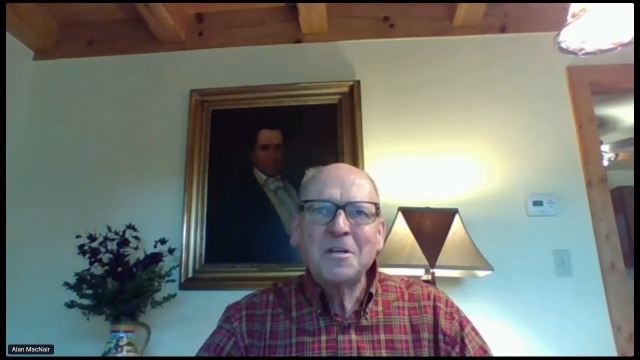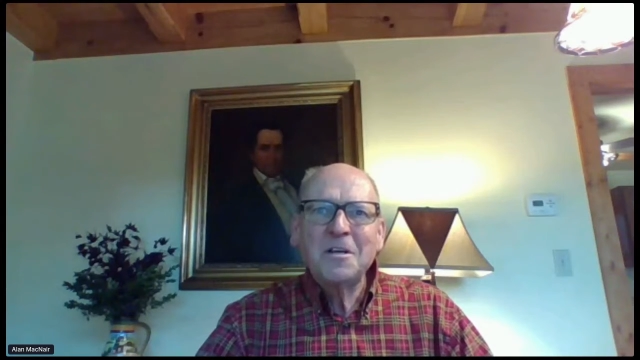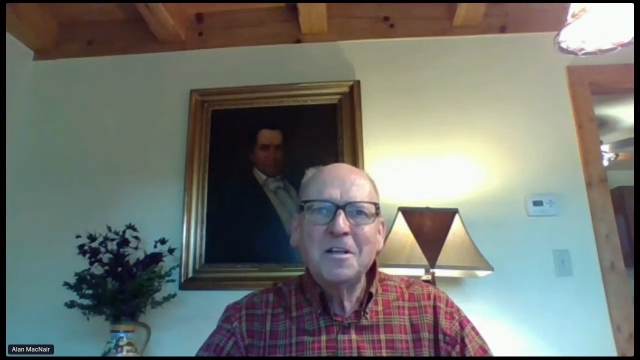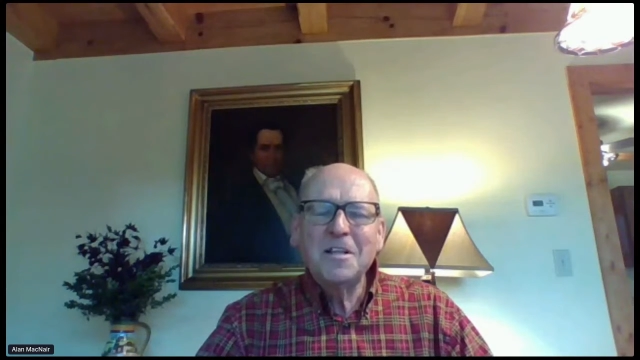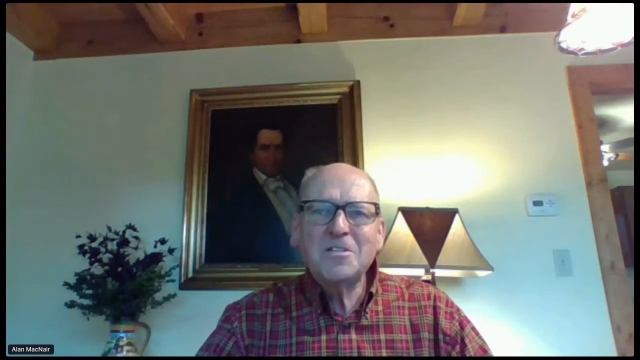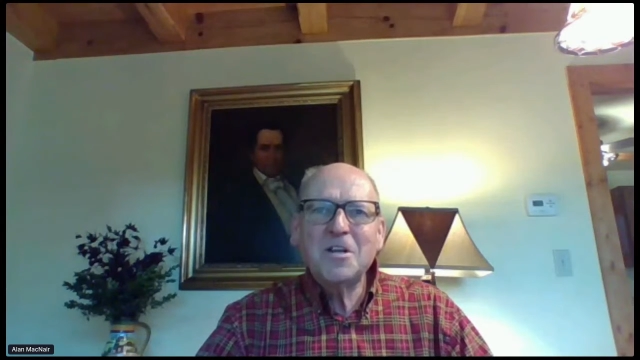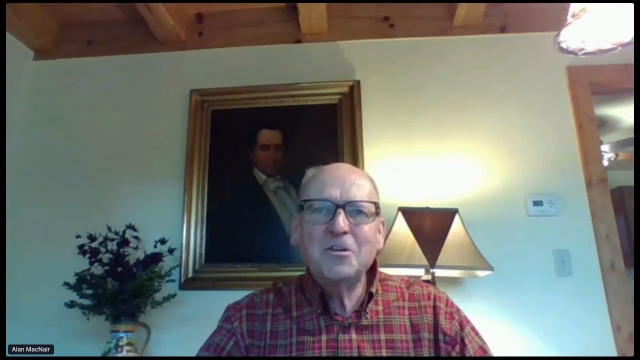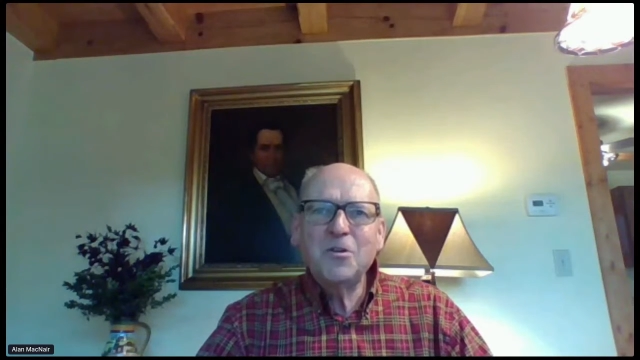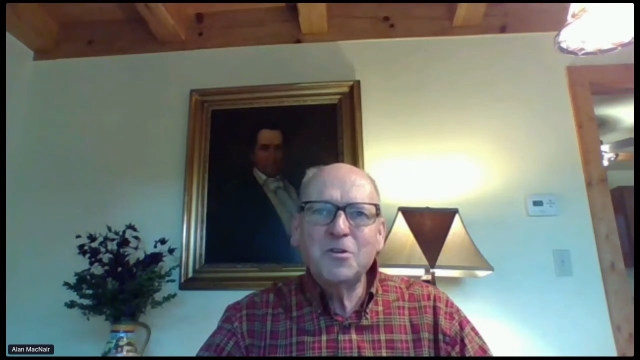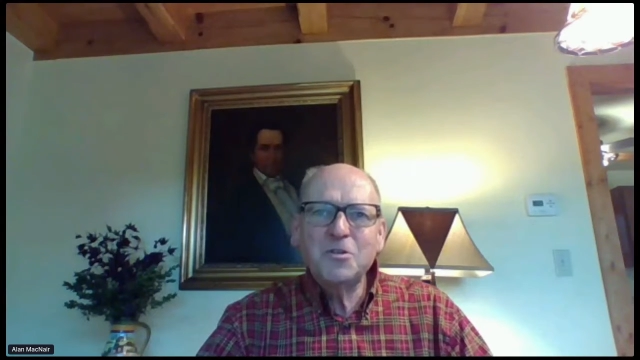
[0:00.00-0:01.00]
listening
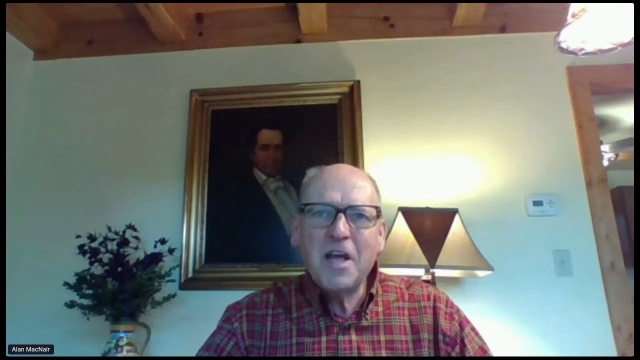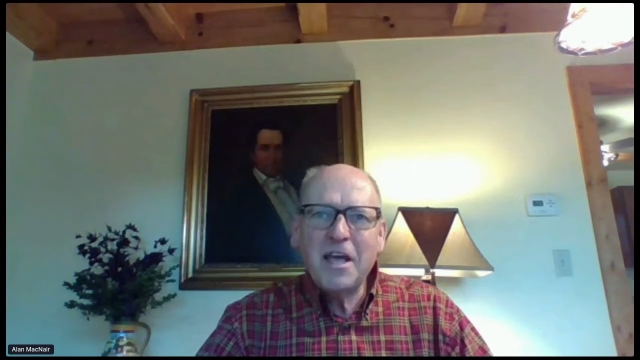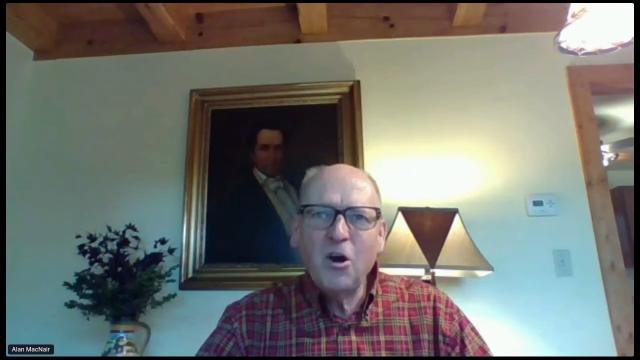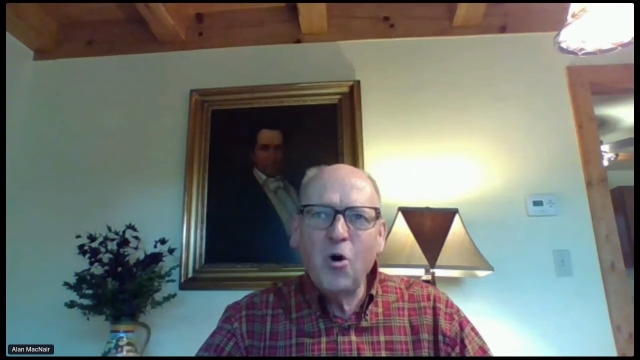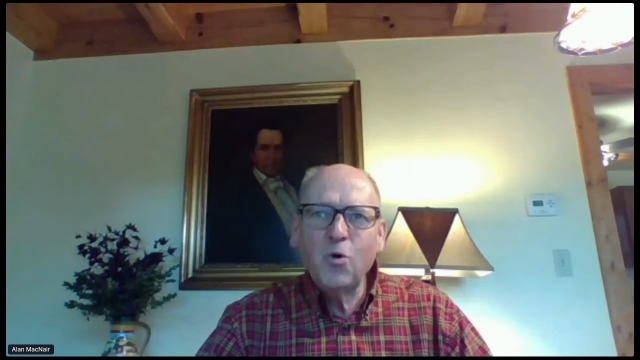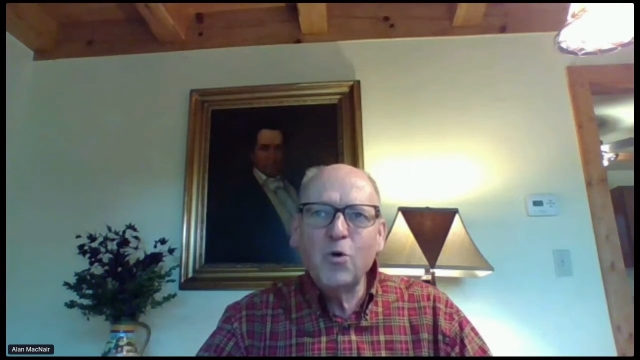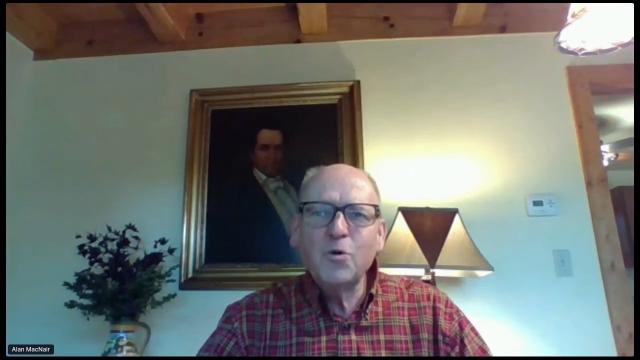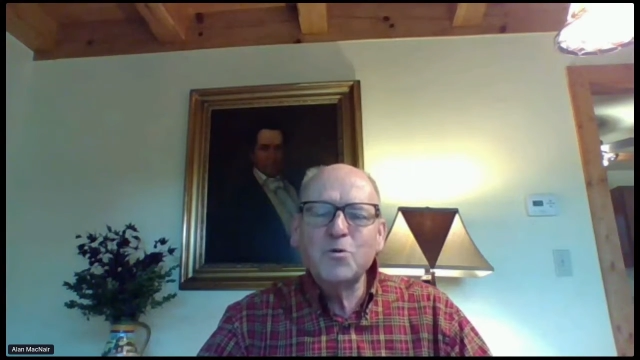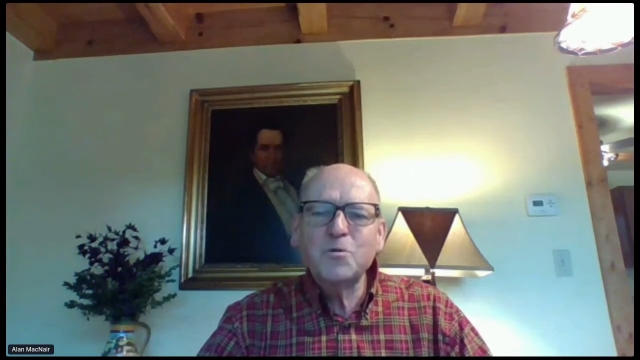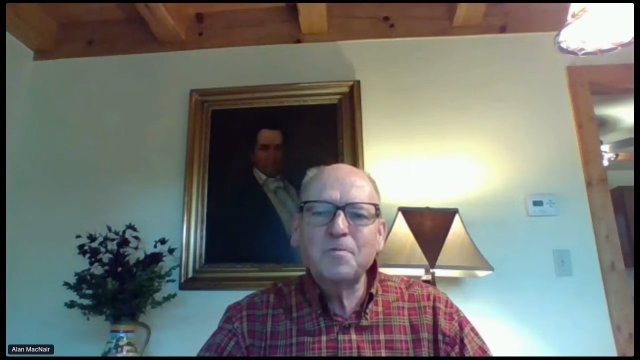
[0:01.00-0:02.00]
to the
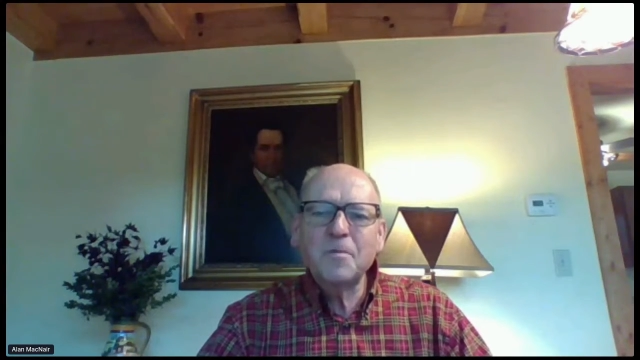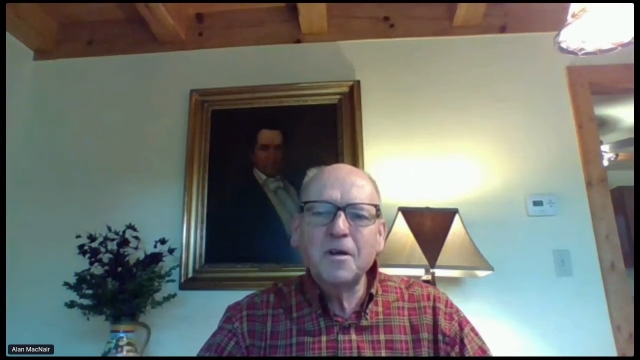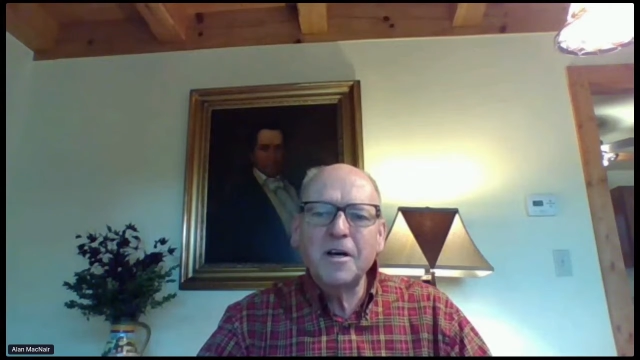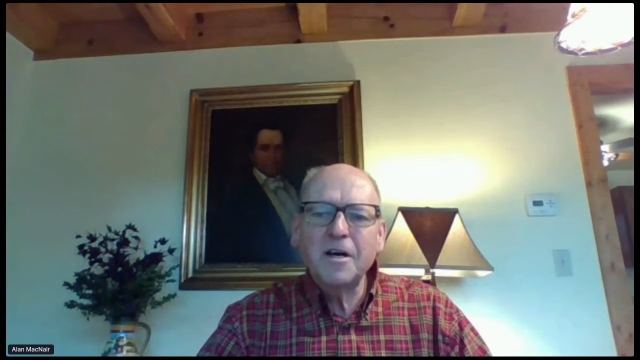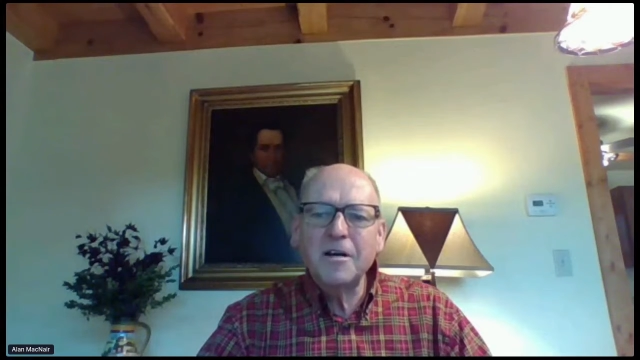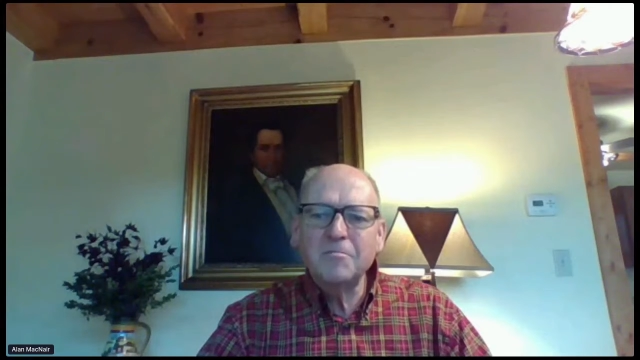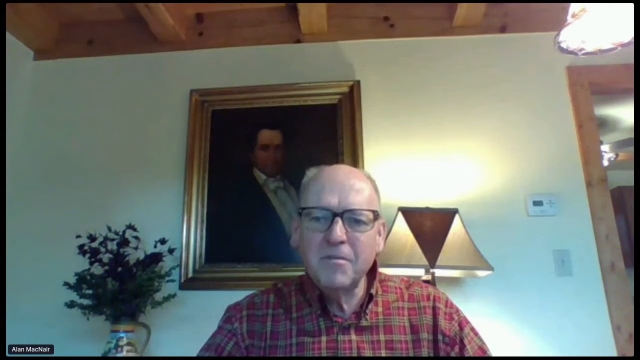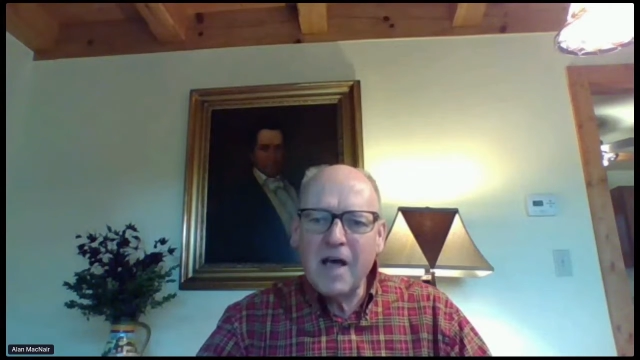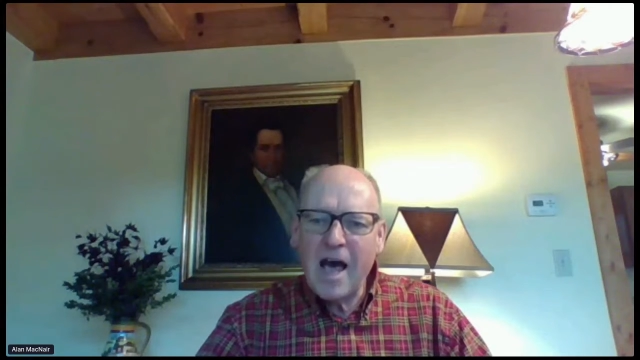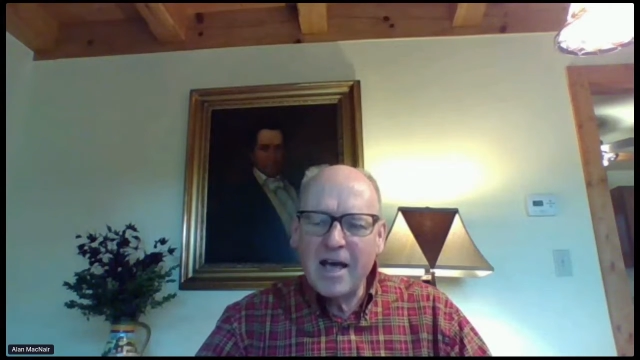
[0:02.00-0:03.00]
stakeholders,
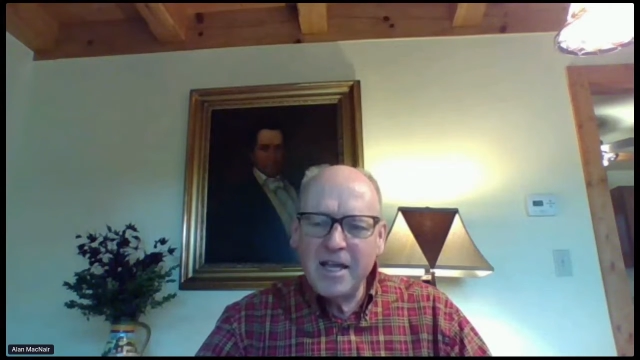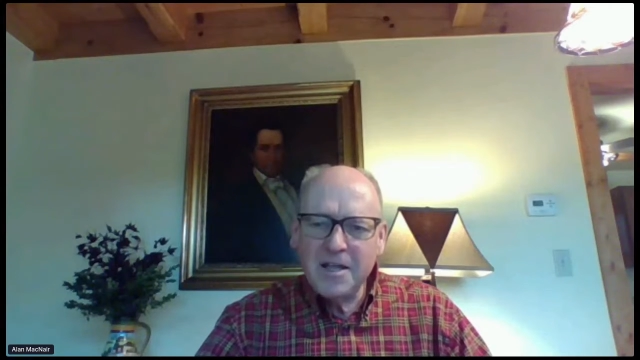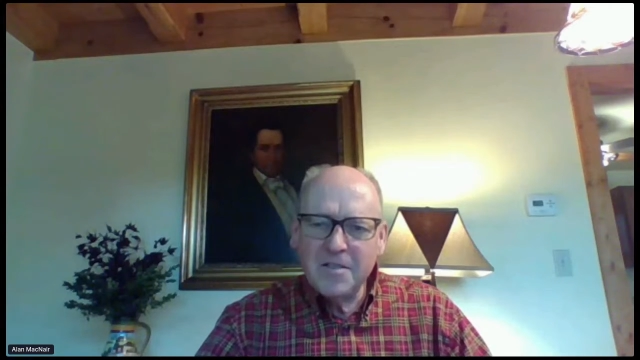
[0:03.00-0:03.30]
i.e.